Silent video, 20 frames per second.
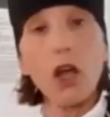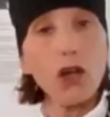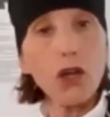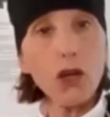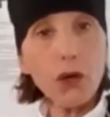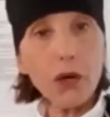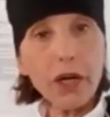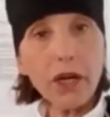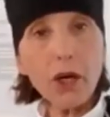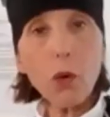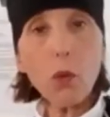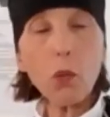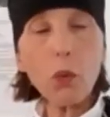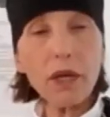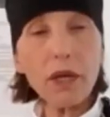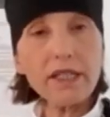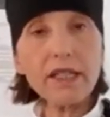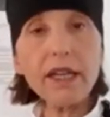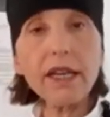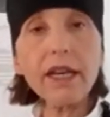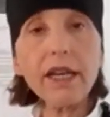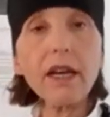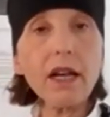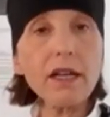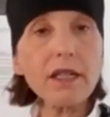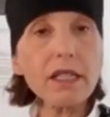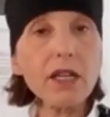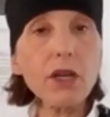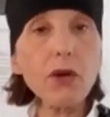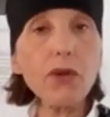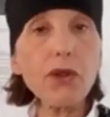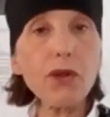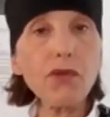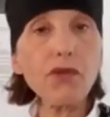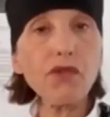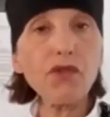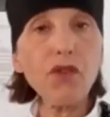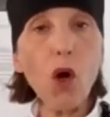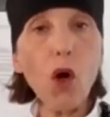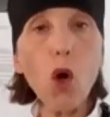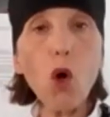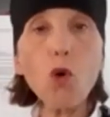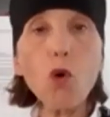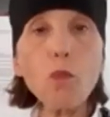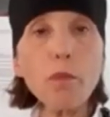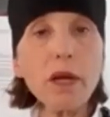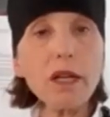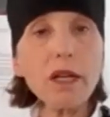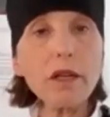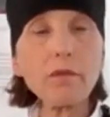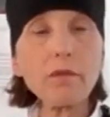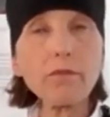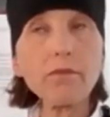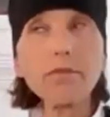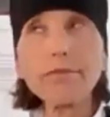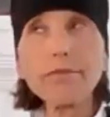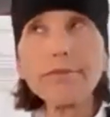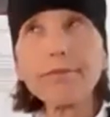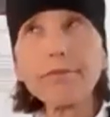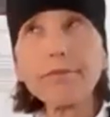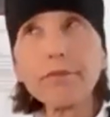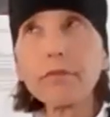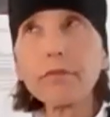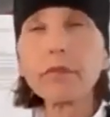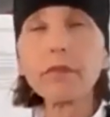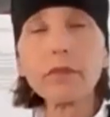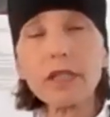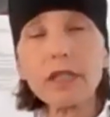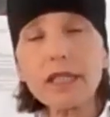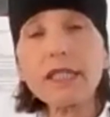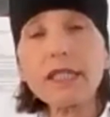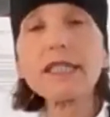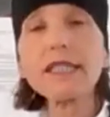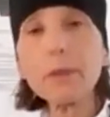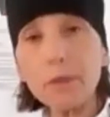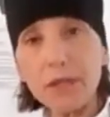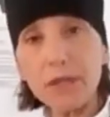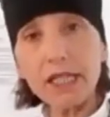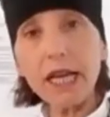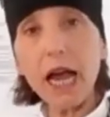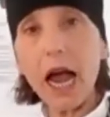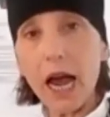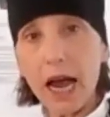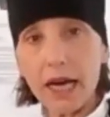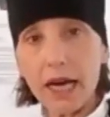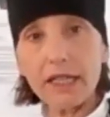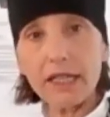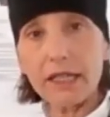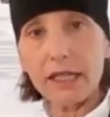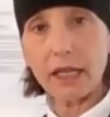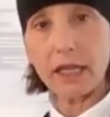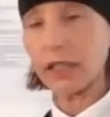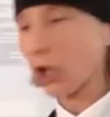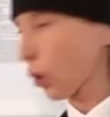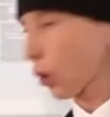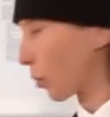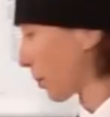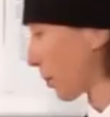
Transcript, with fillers: You're gonna whisk it until the foam subsides a little